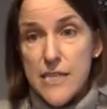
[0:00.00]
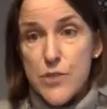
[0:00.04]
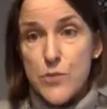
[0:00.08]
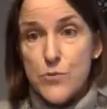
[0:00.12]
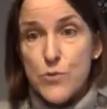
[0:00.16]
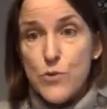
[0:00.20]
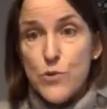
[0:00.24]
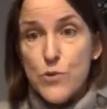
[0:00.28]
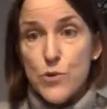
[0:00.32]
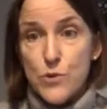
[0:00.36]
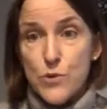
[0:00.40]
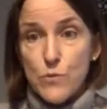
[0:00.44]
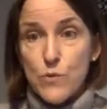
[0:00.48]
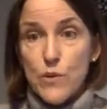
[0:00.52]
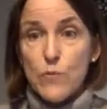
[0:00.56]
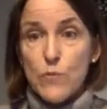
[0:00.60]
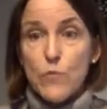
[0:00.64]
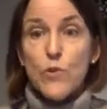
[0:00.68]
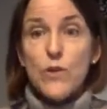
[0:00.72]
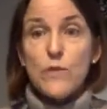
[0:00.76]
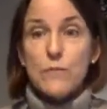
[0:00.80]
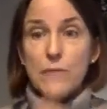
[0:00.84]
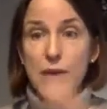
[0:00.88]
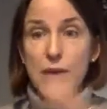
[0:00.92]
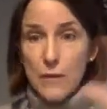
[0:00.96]
We
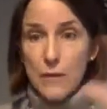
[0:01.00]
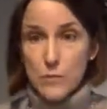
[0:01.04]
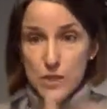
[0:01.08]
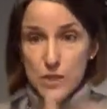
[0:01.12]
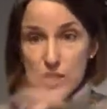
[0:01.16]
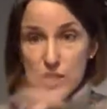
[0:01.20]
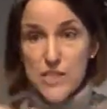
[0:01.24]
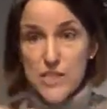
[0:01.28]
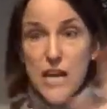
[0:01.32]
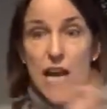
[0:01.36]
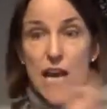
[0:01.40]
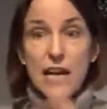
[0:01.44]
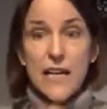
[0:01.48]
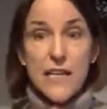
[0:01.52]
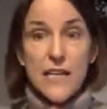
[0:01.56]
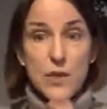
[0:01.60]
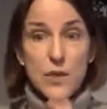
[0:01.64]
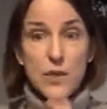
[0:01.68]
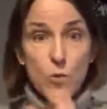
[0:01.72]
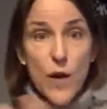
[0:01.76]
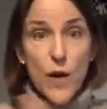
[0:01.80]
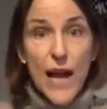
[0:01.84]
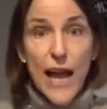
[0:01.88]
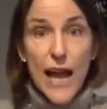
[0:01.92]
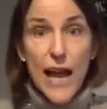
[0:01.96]
wouldn't be able to tidy
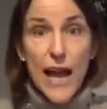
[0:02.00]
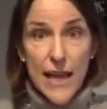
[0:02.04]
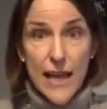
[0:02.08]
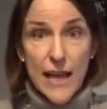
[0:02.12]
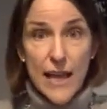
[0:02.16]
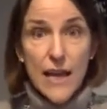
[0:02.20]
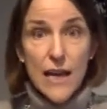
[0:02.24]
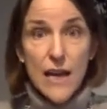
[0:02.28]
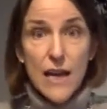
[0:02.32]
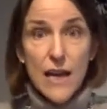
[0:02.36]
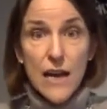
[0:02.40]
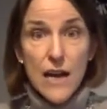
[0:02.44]
away